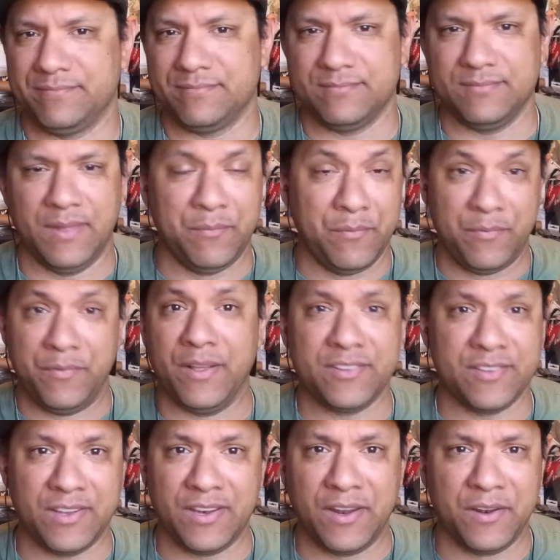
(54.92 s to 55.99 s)

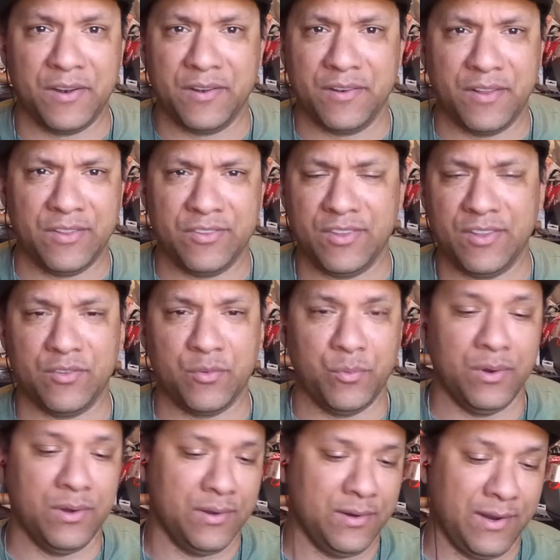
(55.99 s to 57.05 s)
Invested in season
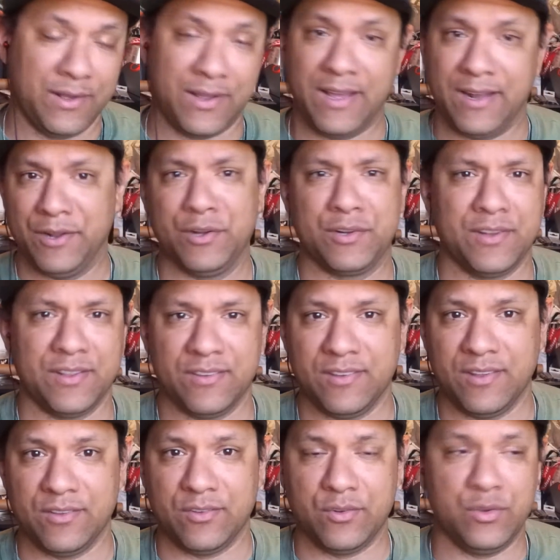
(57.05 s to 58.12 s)
1. I got hooked on
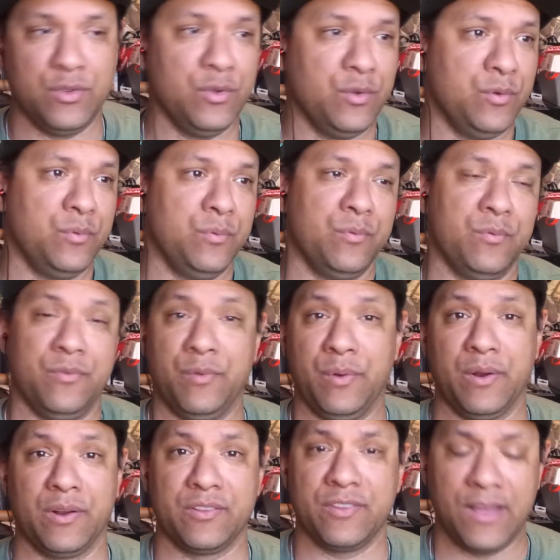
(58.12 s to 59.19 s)
season 2.
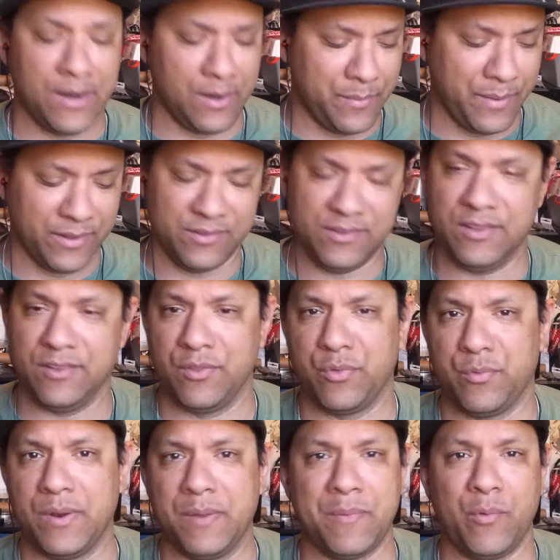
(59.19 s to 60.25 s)
We're excited about season
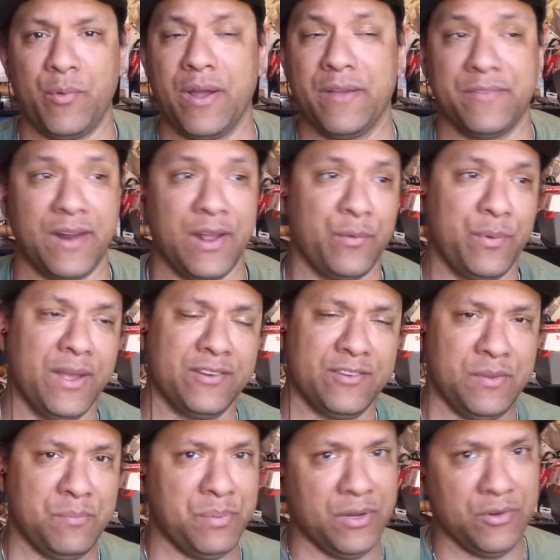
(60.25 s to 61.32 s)
3. My wife and I, we
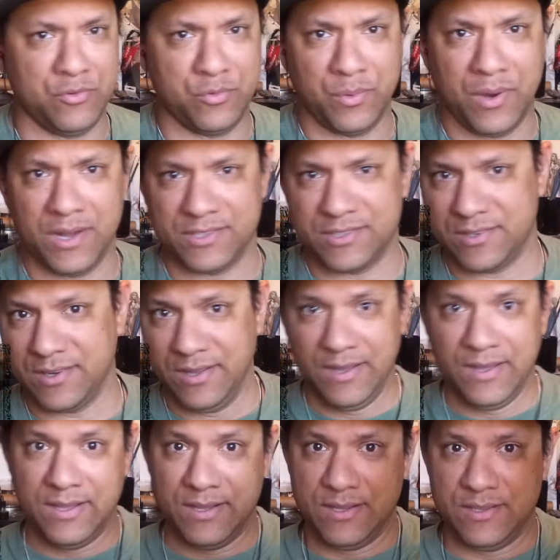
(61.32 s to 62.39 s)
actually binge watched
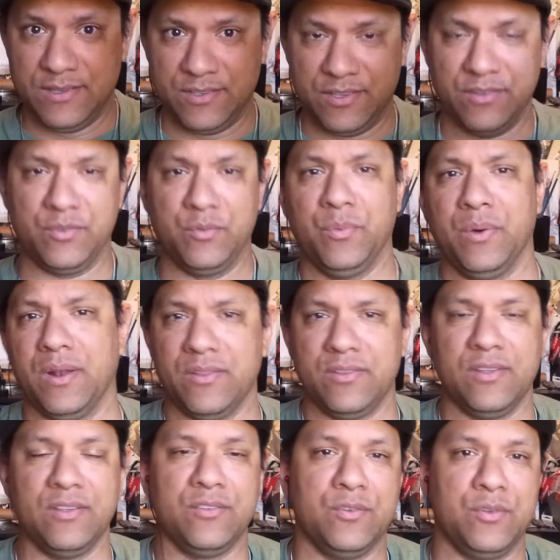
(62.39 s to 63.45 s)
season 1 and
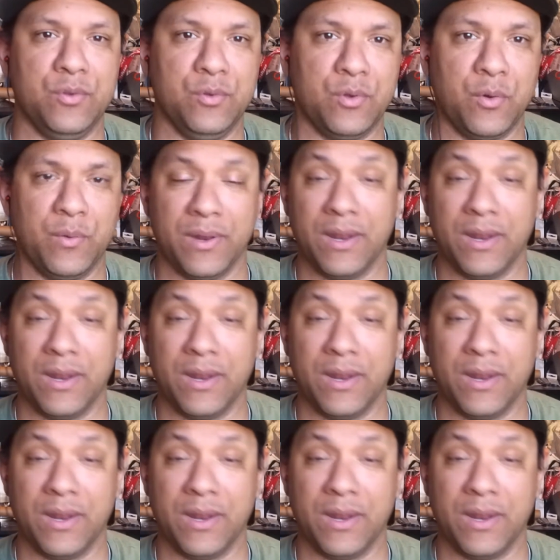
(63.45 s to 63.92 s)
season 2 going